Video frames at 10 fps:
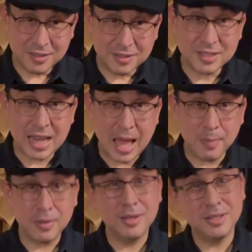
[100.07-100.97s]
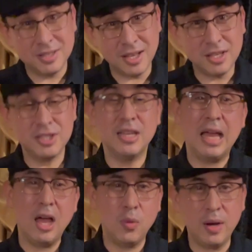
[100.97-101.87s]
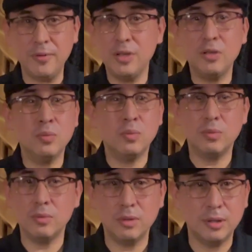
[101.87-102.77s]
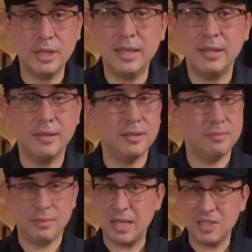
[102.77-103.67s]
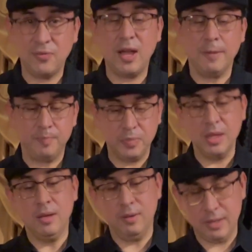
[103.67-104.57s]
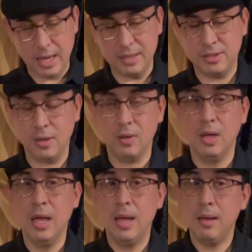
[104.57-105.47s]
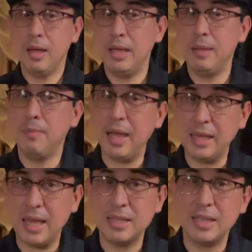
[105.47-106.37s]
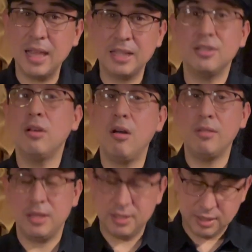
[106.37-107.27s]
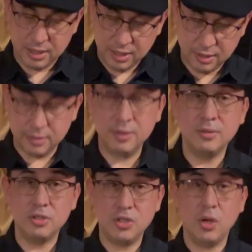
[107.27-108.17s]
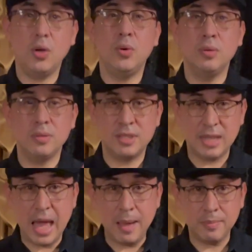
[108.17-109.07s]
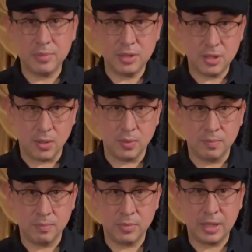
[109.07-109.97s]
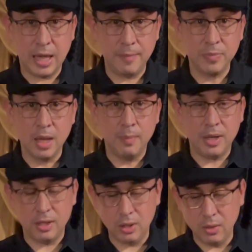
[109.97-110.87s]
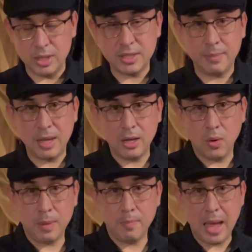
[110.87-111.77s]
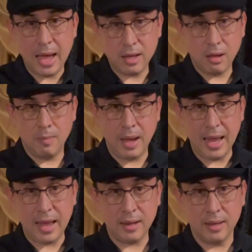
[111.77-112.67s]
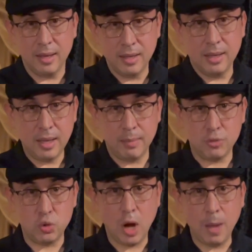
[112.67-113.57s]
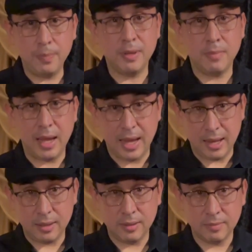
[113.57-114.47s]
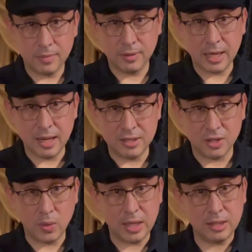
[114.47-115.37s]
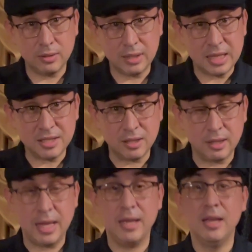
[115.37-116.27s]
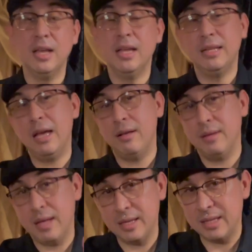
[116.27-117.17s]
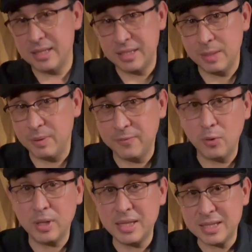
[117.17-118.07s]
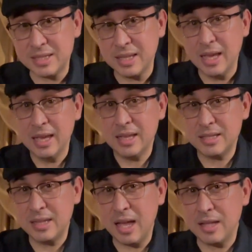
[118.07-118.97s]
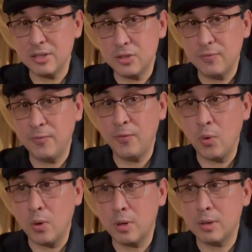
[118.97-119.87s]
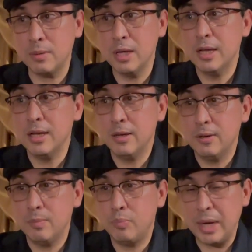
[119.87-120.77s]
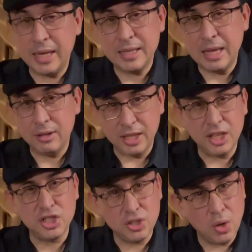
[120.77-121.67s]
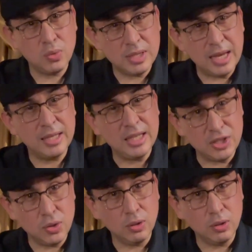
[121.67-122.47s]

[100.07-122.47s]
slap, touch. However you learned it, that's fine. Okay, so in my case, I like to call this heel, toe, slap, toe. Okay, but you notice I'm not going back on my hand. I'm dropping my hand. Okay, that's a quick little lesson on that. Now, as I said before, this is not for breaking down each tone technique too